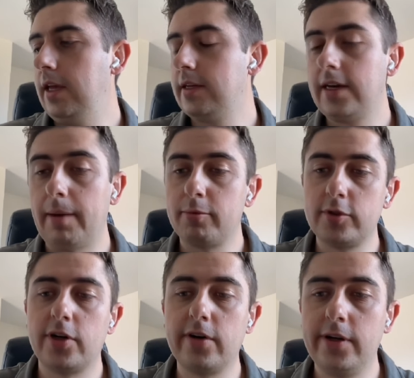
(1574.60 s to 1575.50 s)
it kept
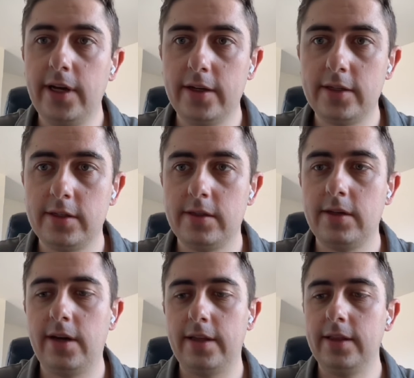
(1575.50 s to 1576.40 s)
returning us
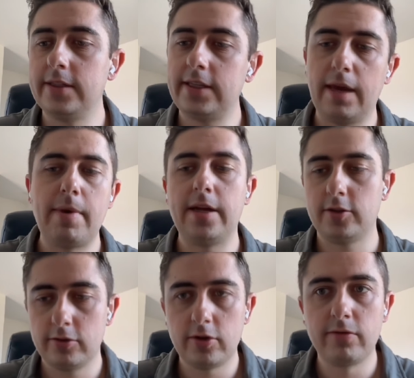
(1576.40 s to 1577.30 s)
the same
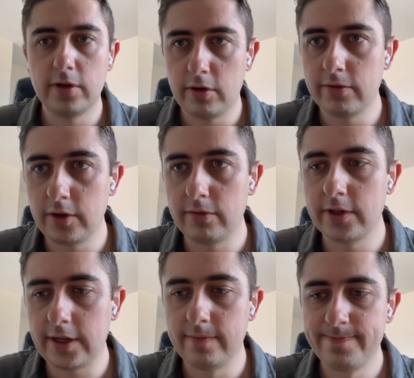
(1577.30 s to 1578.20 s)
answers over and over and
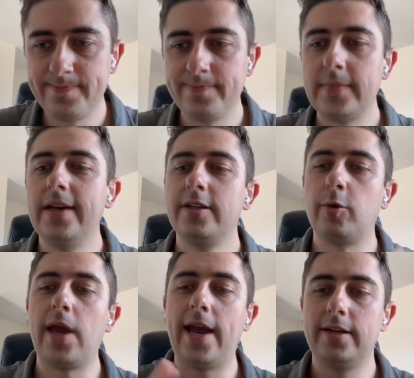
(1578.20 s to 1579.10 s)
over again.
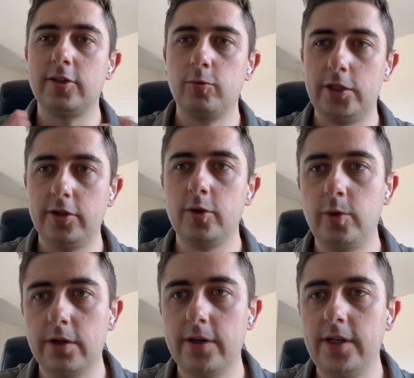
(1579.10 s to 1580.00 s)
So we had to switch the
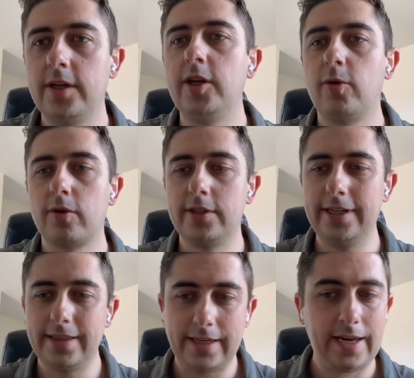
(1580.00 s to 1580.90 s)
query in order
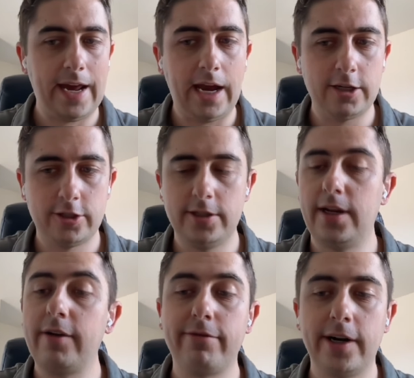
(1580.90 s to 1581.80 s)
to get the cache
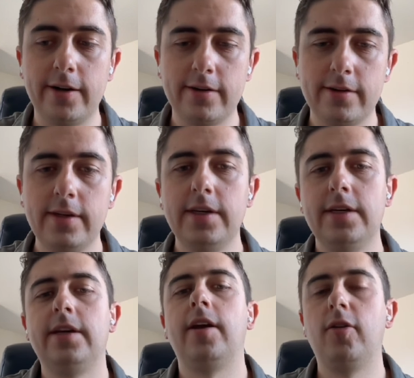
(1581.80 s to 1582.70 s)
to not fire
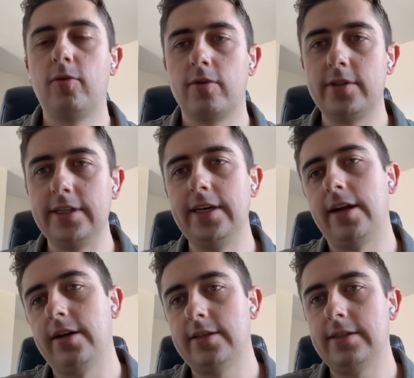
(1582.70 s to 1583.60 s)
and in order to
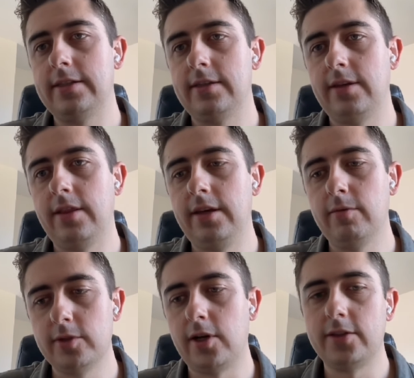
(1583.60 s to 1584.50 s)
get us
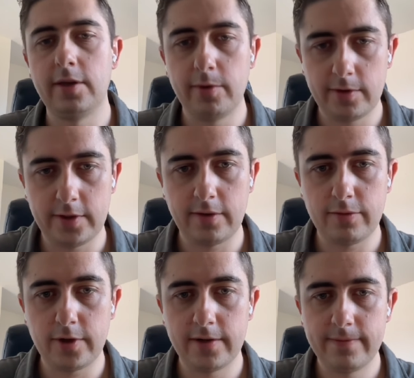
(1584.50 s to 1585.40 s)
the results that we were
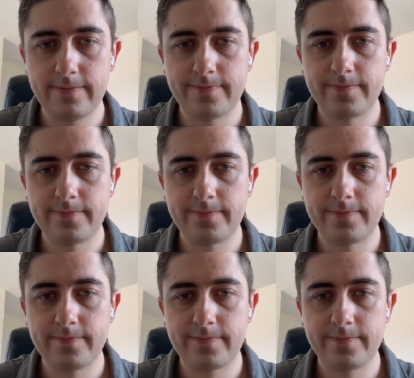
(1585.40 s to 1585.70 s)
looking for.